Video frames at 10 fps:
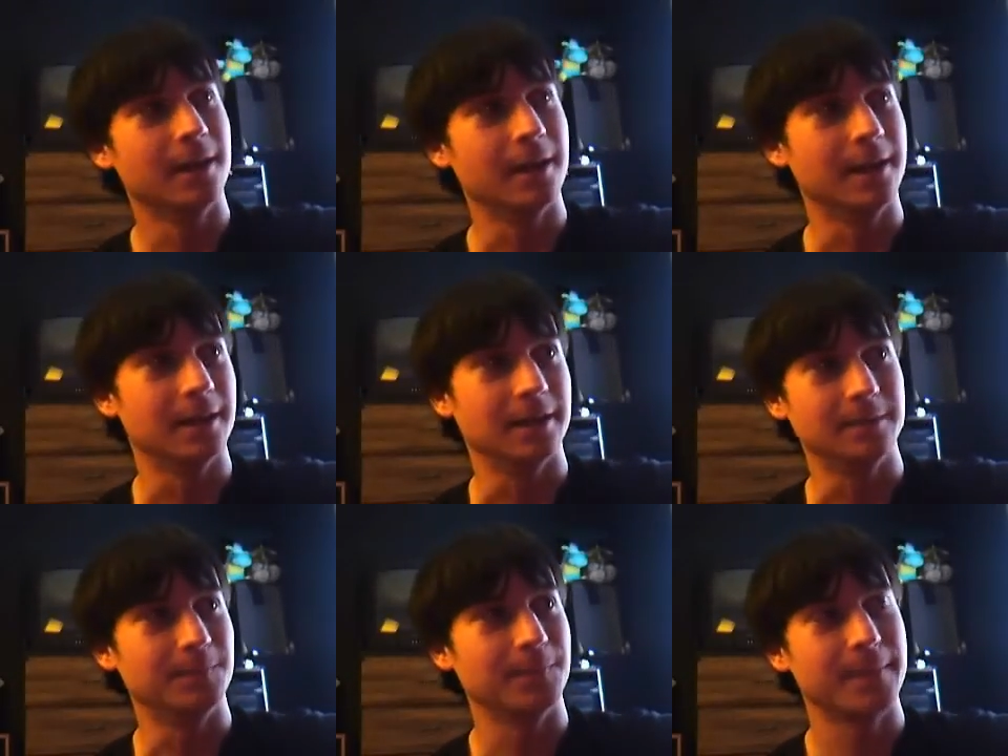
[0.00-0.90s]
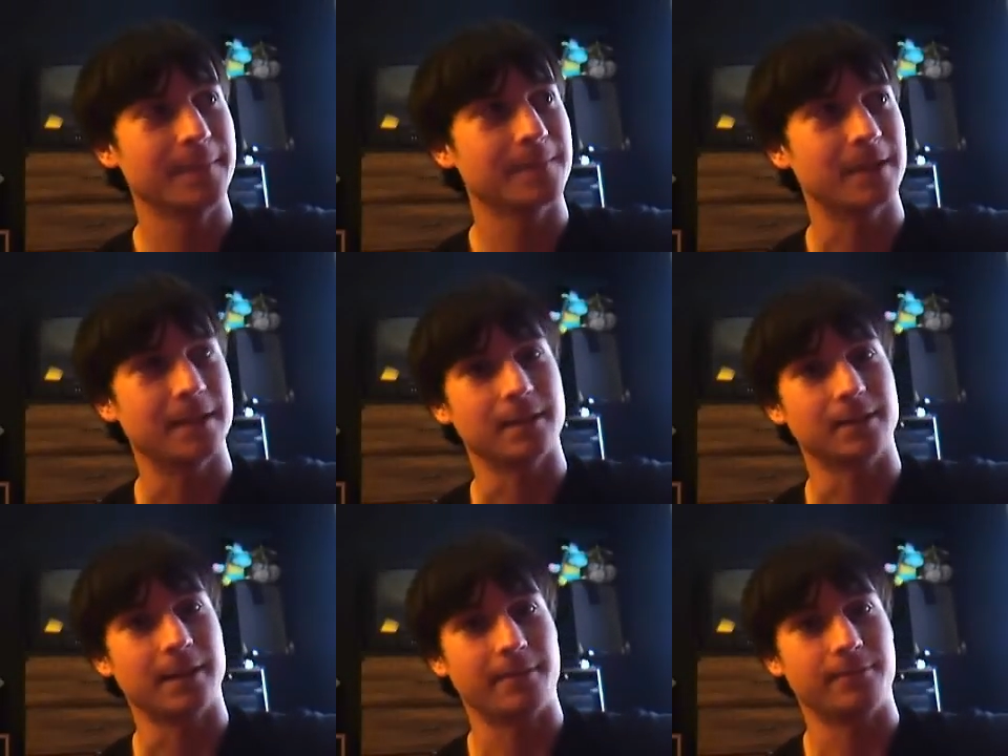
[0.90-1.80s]
and I
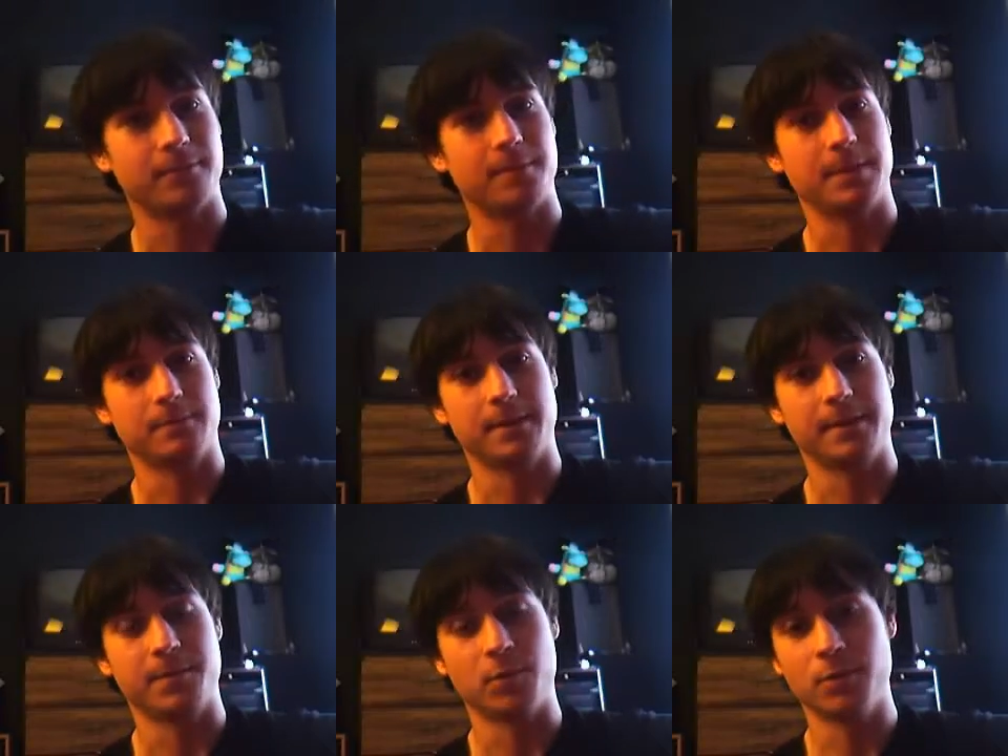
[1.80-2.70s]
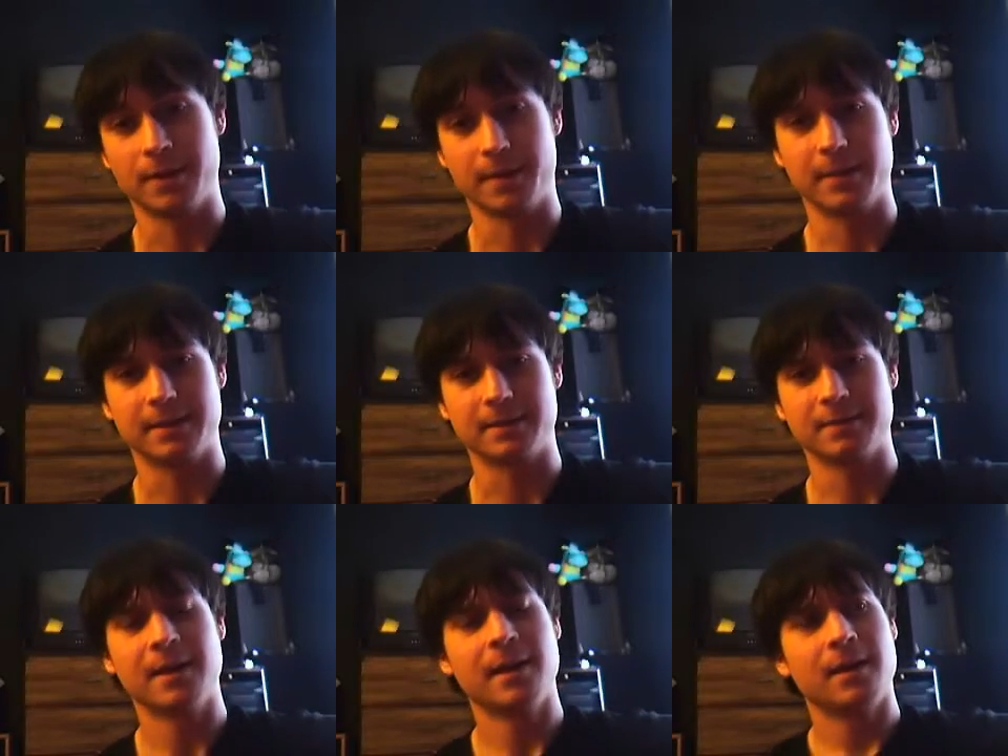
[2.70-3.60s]
think life would be really boring
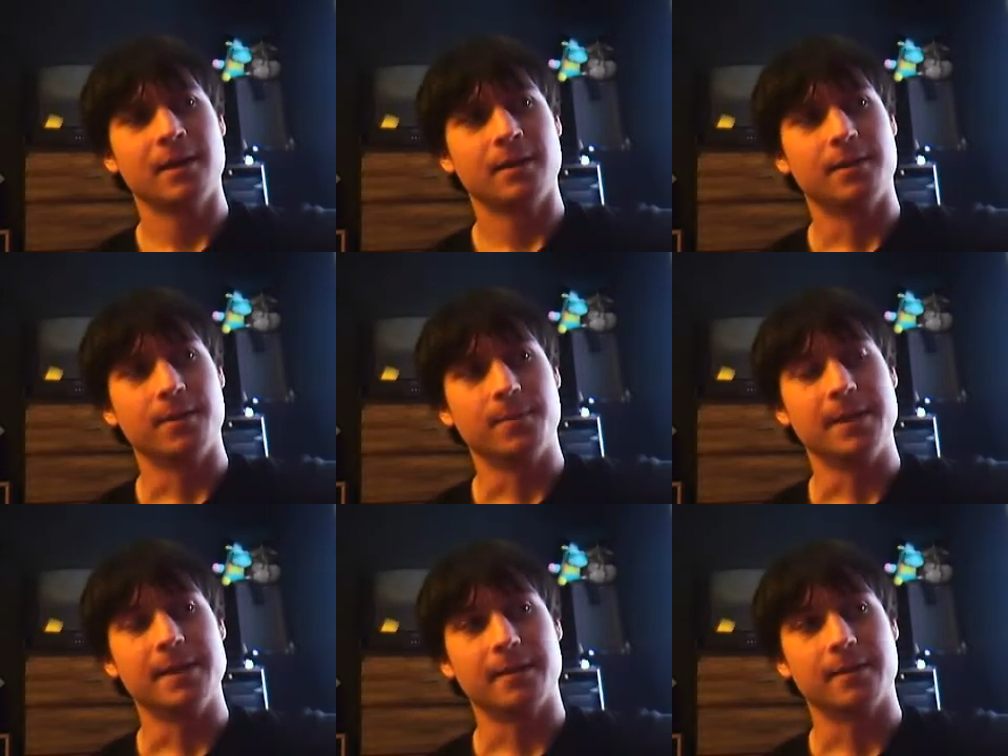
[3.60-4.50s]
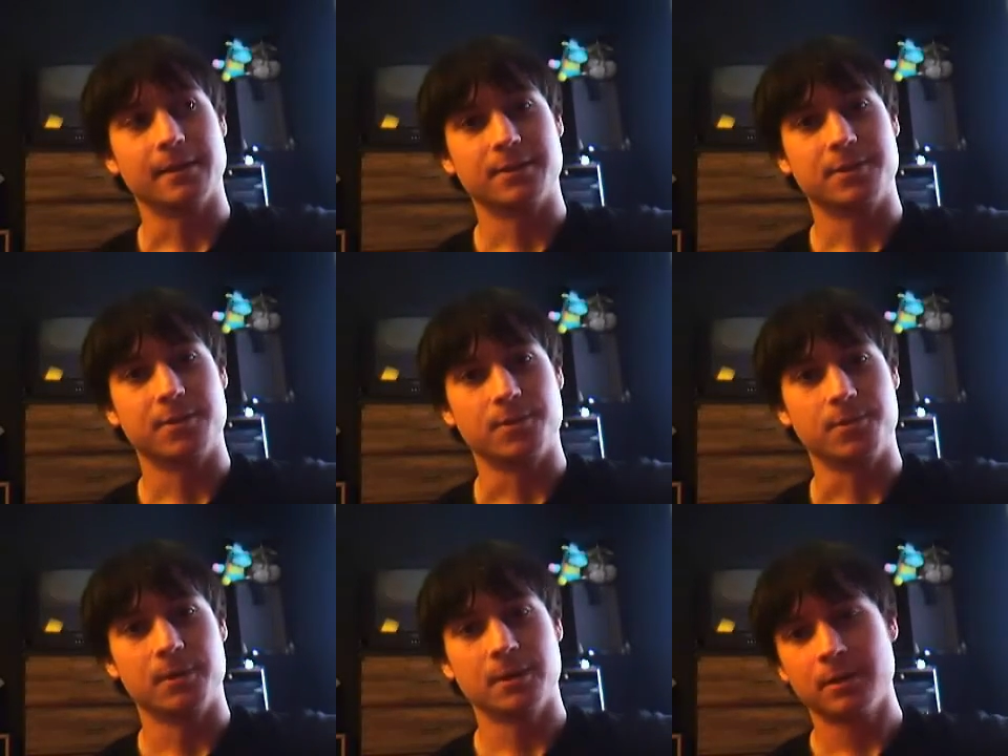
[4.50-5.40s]
because there'd be nothing
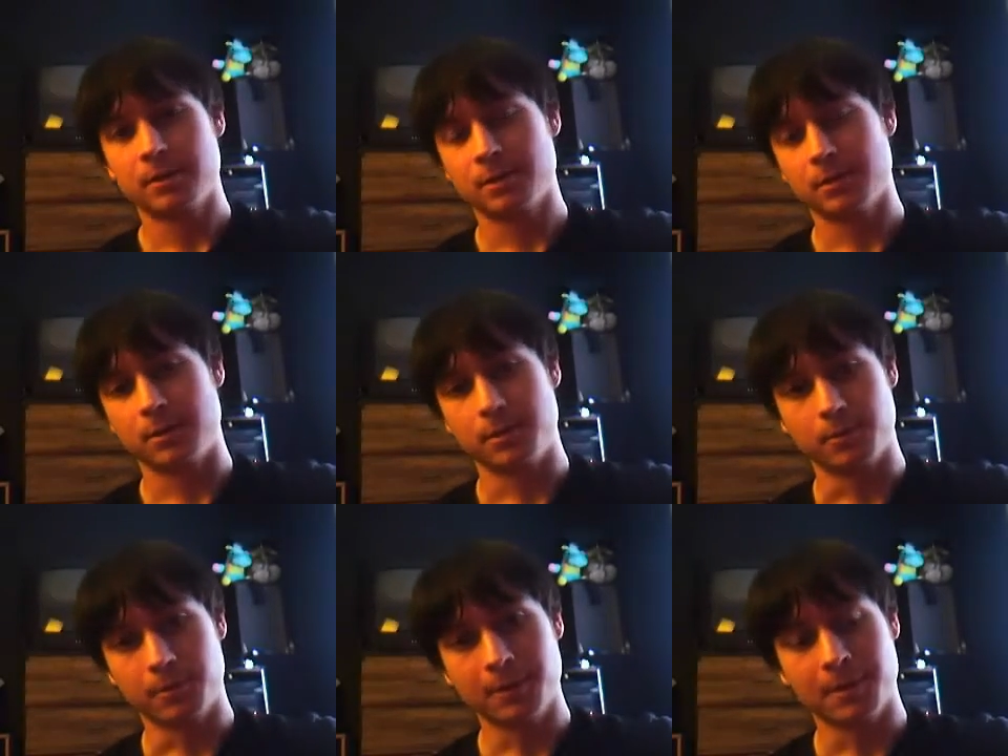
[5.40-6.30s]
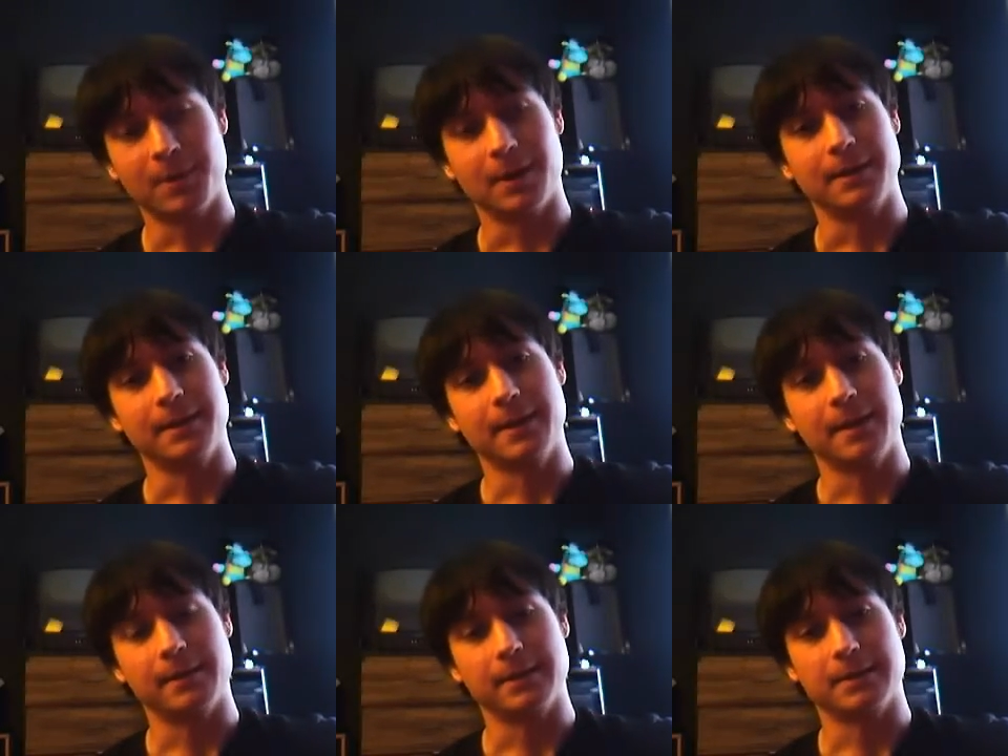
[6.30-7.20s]
to grow upon and
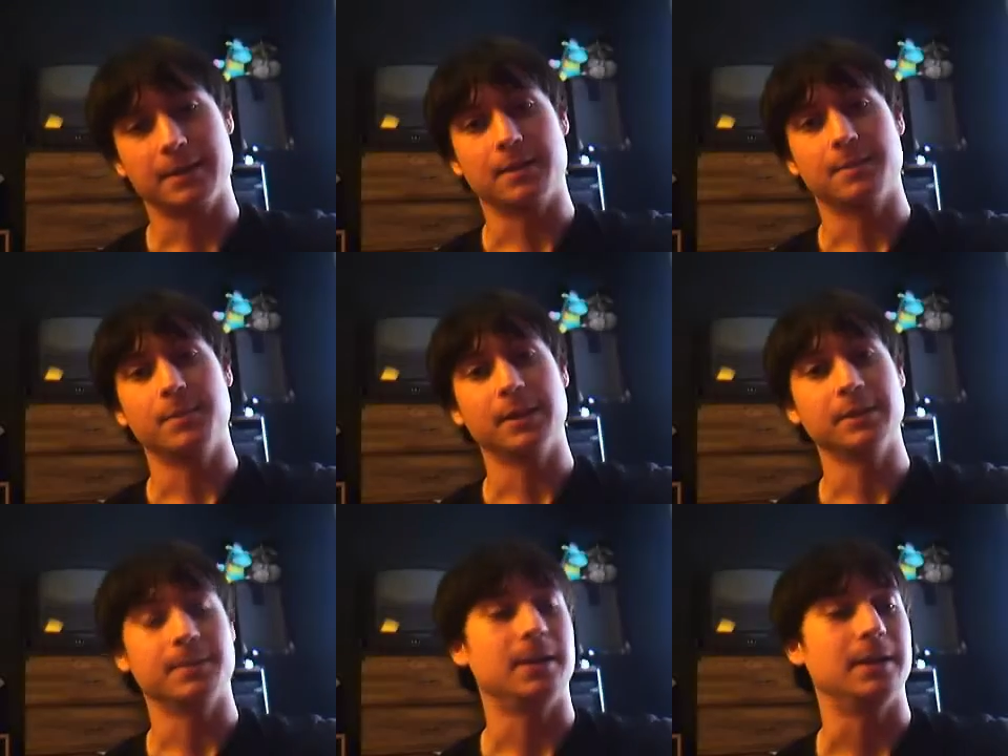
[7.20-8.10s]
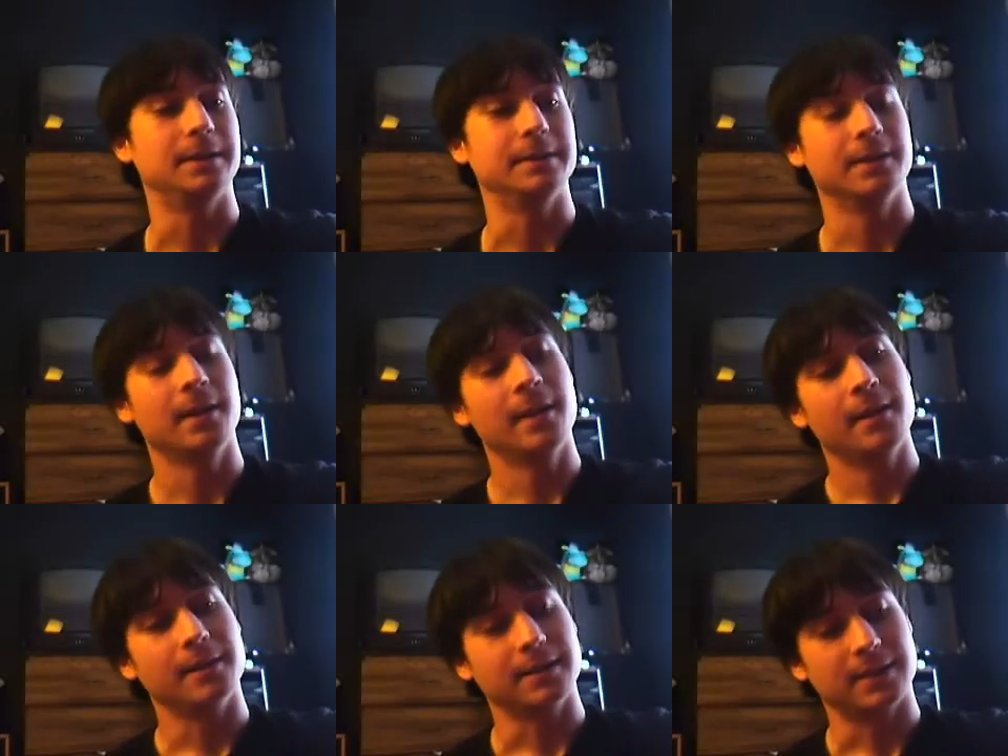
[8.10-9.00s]
nothing to build upon and
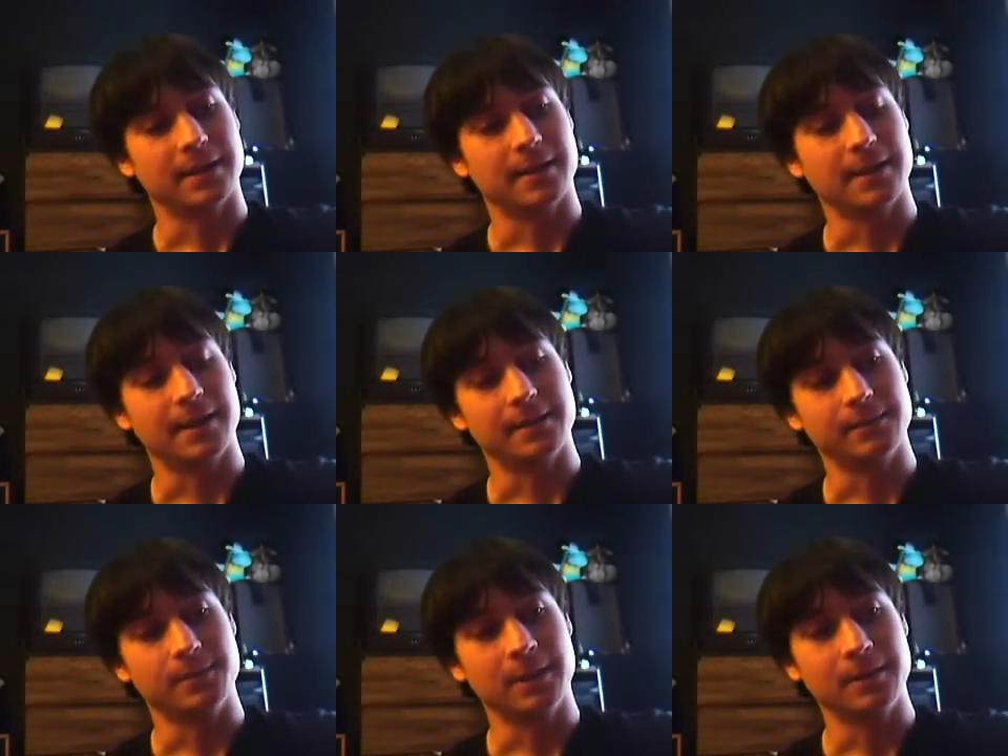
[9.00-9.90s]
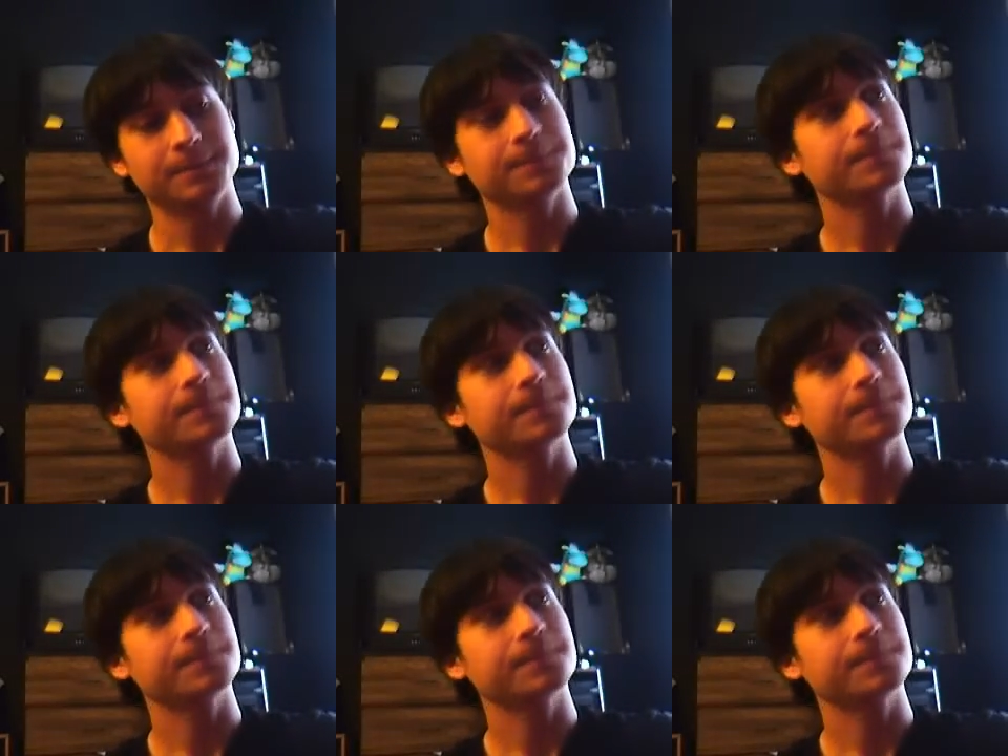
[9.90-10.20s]
things like that. And well,